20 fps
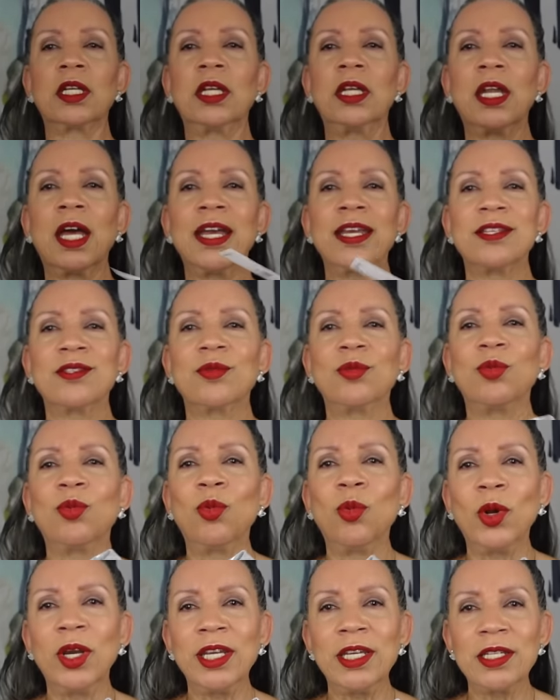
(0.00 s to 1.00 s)
nice
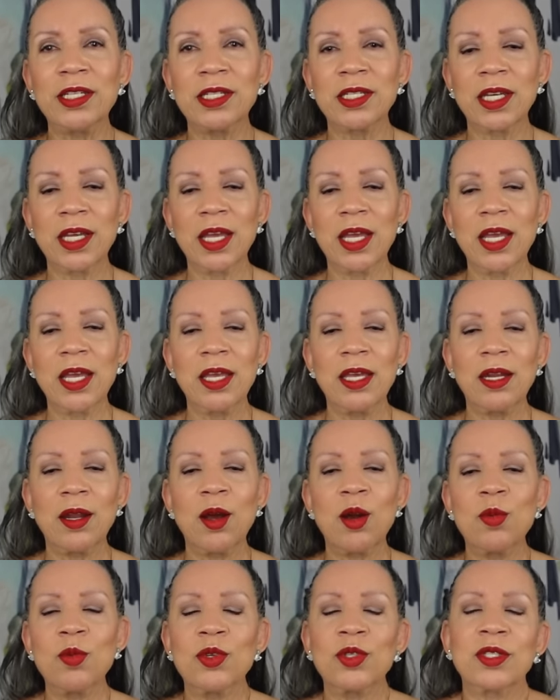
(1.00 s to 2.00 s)
weight
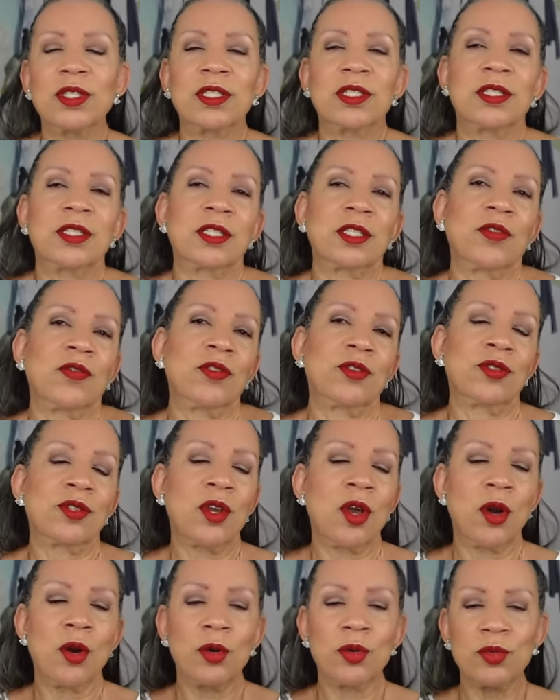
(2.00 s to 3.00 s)
almost it just feels
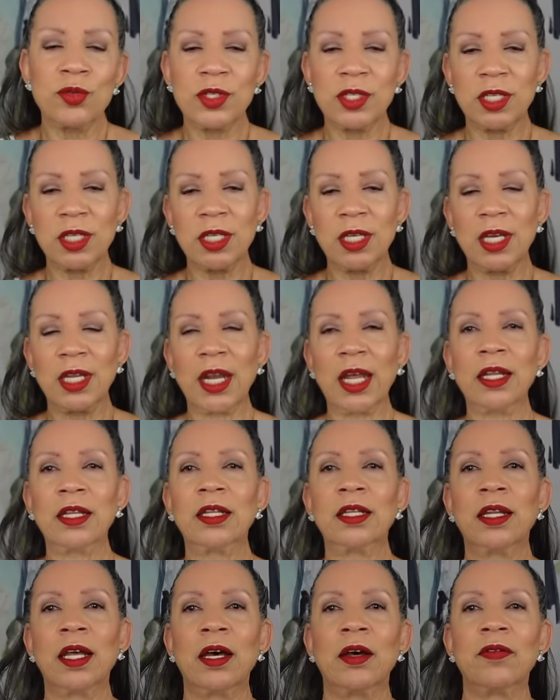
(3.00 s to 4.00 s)
cozy and I
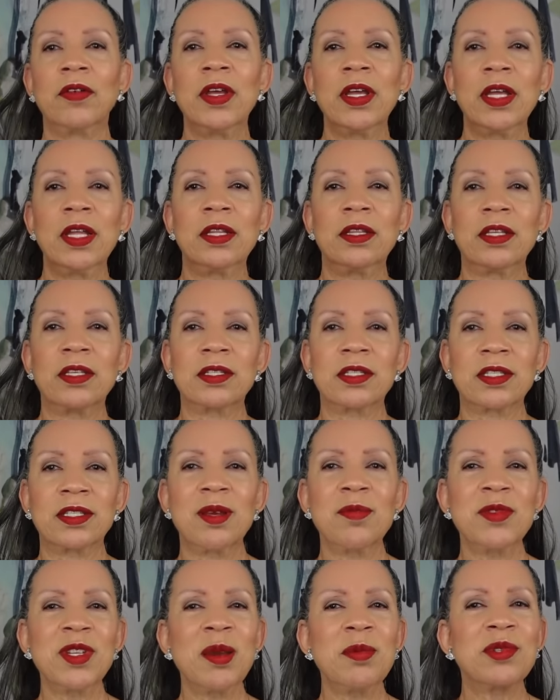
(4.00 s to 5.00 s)
love this
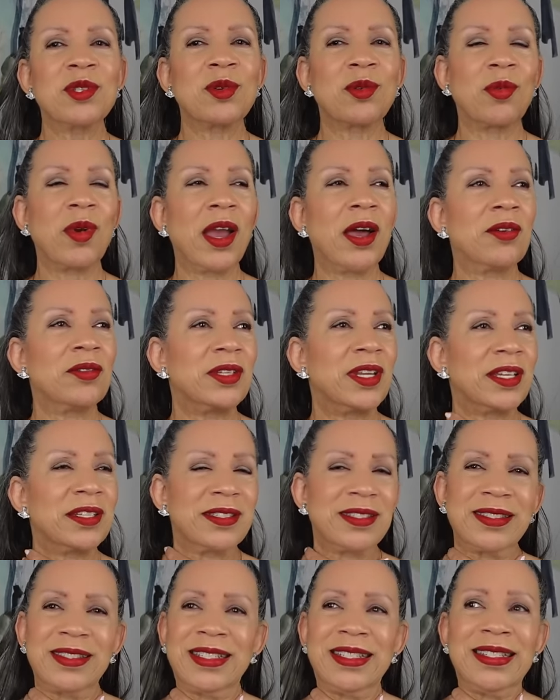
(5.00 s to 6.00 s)
sometimes the round
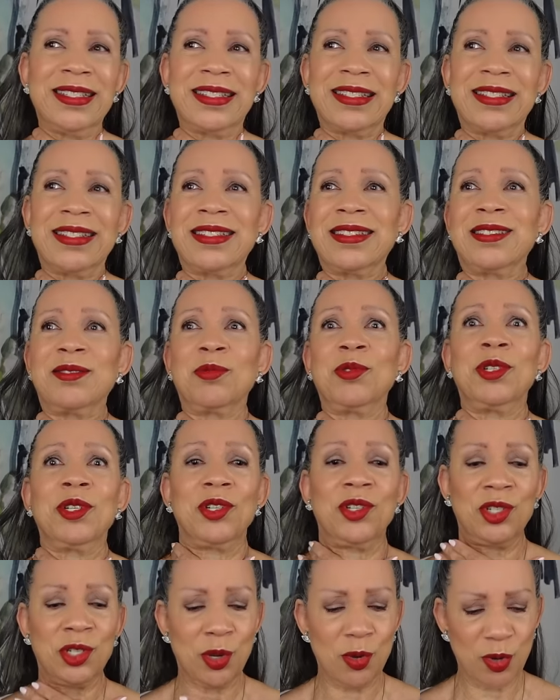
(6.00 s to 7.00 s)
necks tend to just want
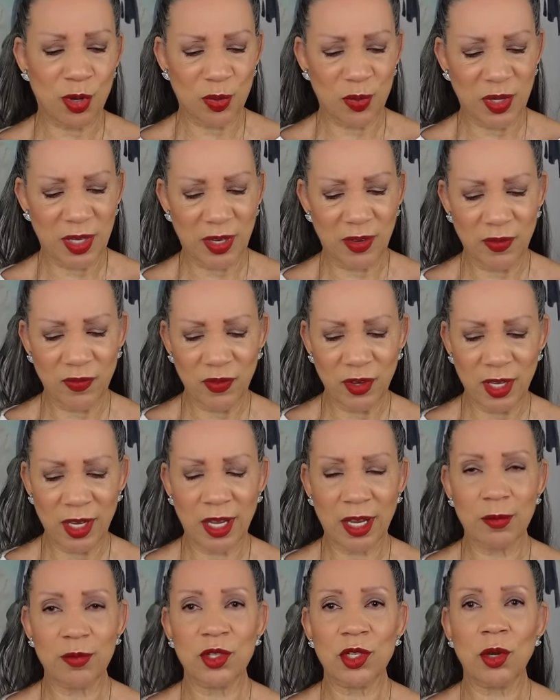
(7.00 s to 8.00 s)
to choke me and feel
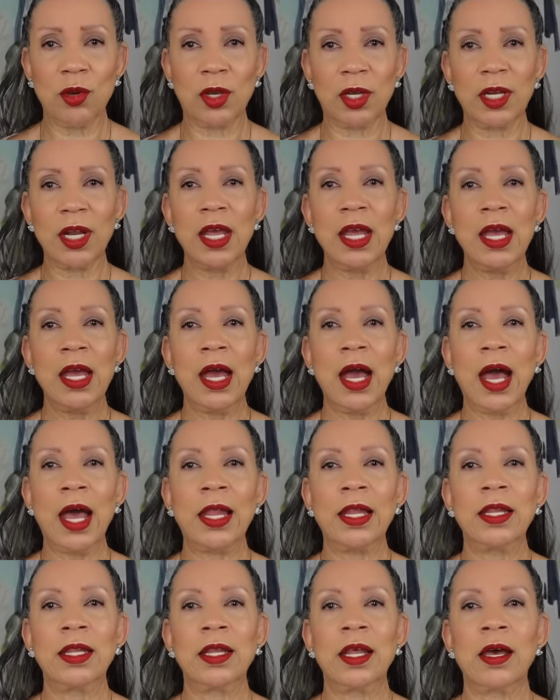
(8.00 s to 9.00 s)
like I'm choking
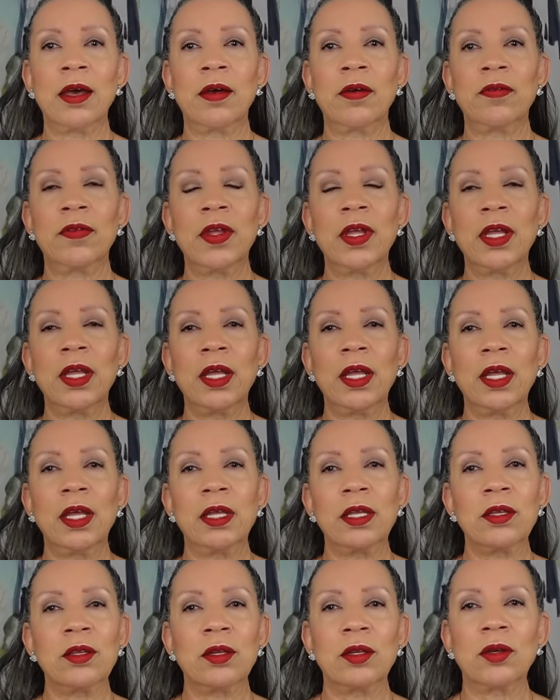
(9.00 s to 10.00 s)
I love
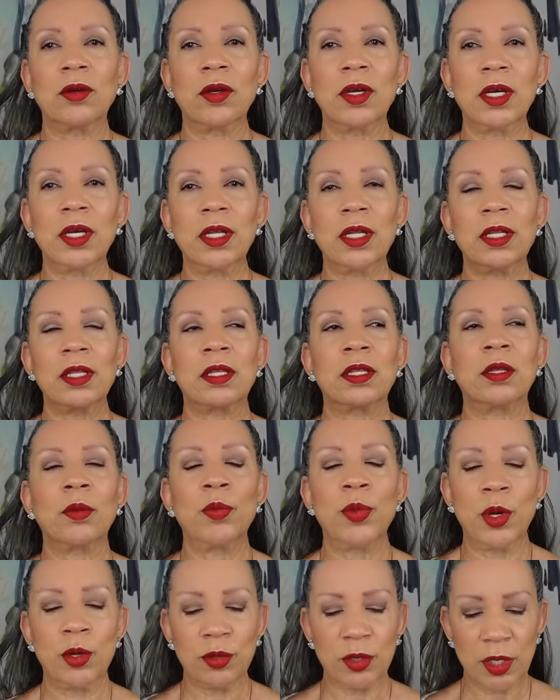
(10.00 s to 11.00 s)
you know the
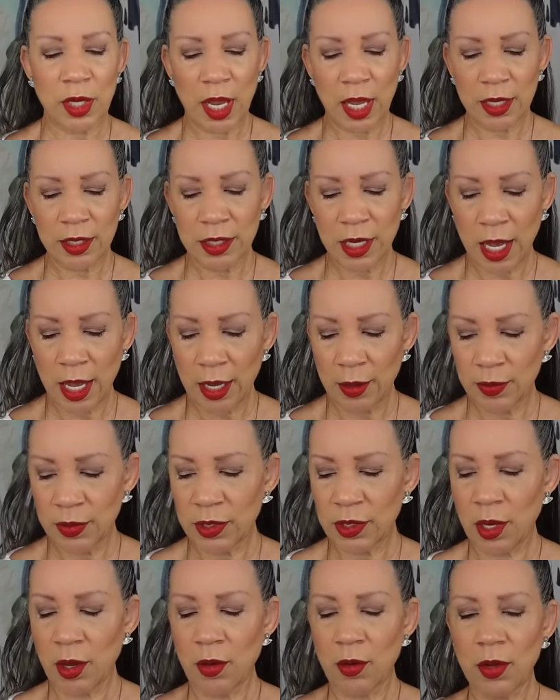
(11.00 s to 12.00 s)
boat neck type
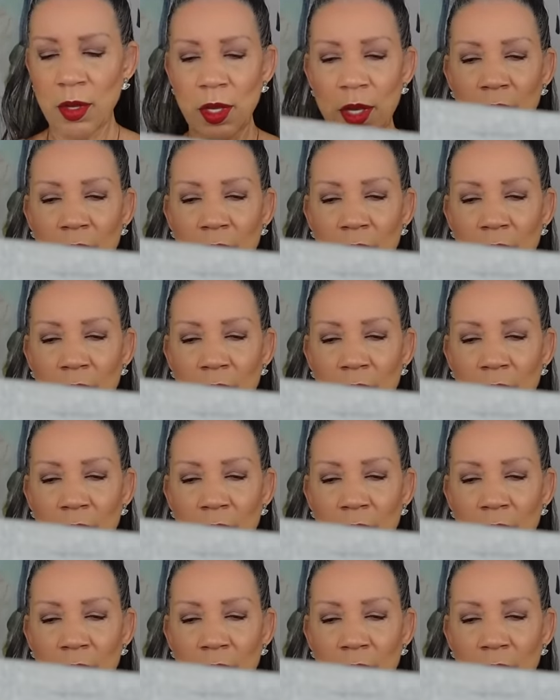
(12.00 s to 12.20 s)
so